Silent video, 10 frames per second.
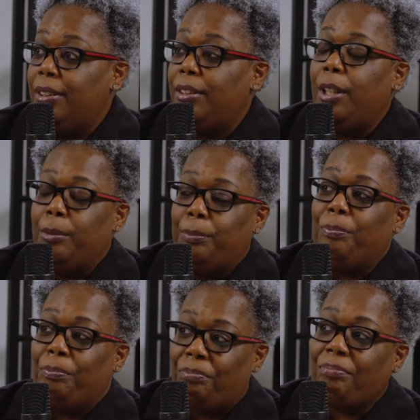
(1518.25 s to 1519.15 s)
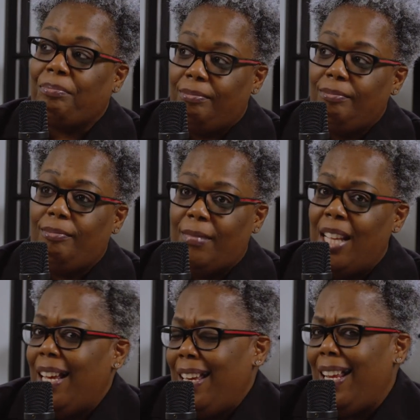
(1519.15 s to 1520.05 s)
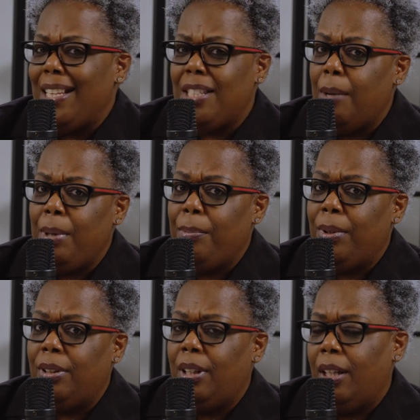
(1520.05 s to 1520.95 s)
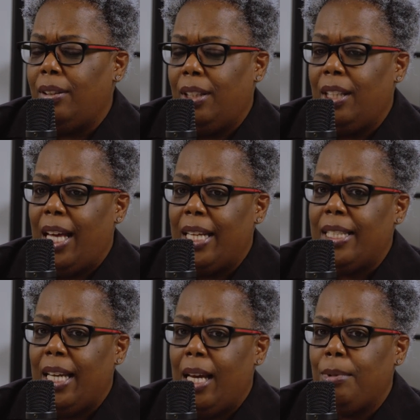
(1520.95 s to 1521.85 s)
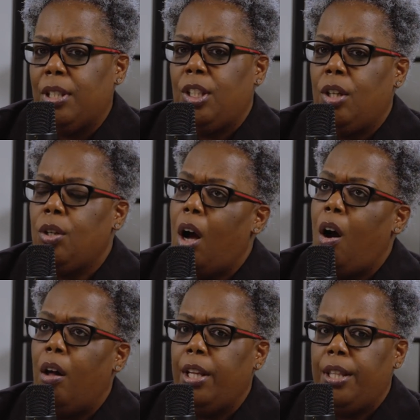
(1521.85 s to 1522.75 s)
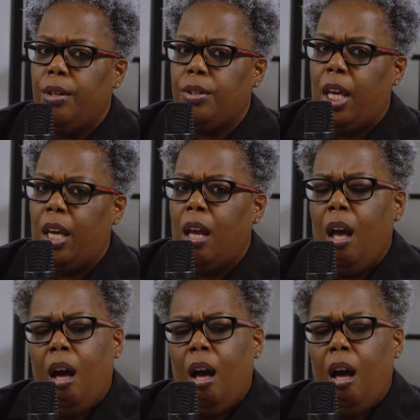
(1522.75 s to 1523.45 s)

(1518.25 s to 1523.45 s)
So, and I tell people a lot of times, because they'll call and they'll say,